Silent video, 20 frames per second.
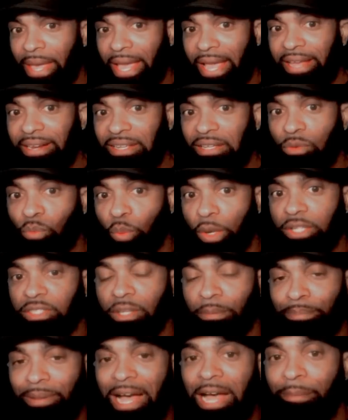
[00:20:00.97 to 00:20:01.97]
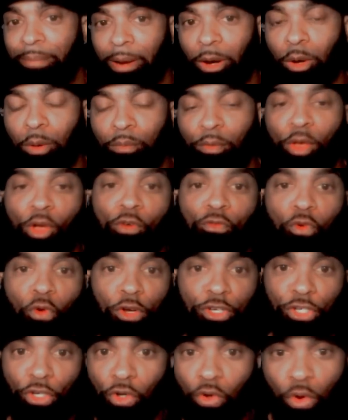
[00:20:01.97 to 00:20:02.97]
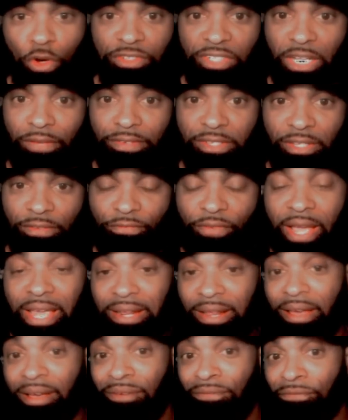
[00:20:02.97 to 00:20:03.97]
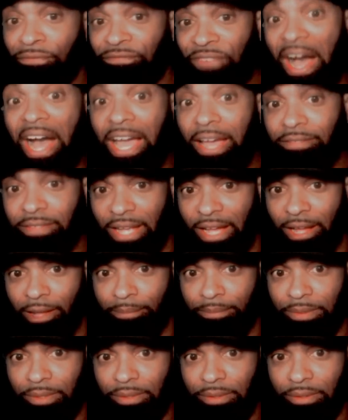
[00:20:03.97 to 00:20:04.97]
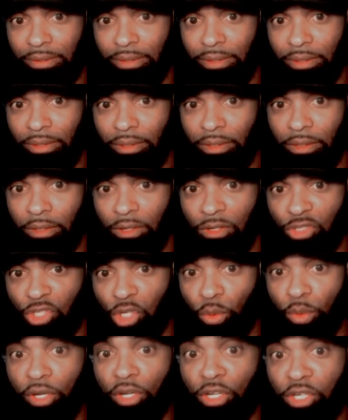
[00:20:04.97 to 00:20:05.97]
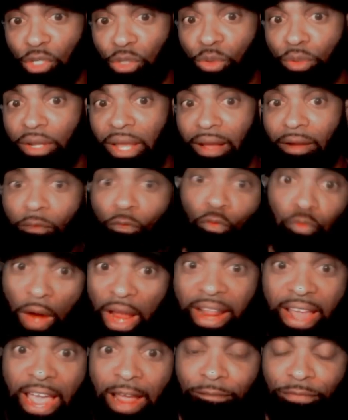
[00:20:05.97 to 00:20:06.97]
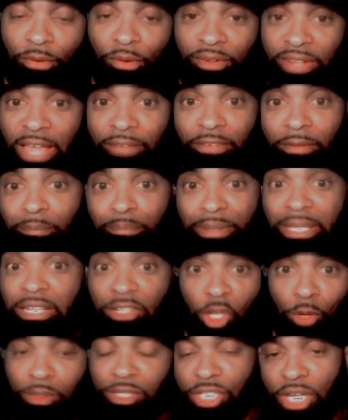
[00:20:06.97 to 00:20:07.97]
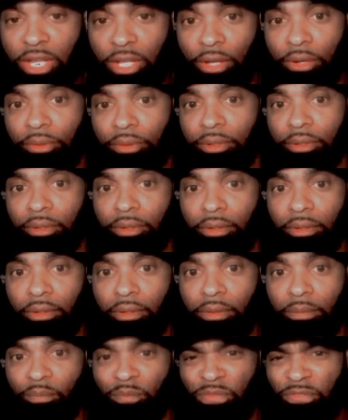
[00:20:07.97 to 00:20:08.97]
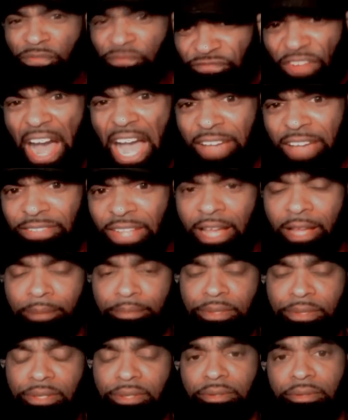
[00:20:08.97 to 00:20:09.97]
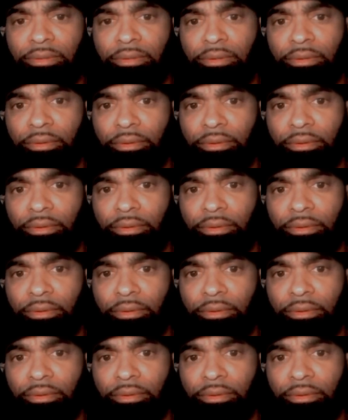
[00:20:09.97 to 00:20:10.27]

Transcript: Haney went to Bob Arum for a Shakur Stevenson fight. Five times. To include right after Devin beat Lomachenko. Five times.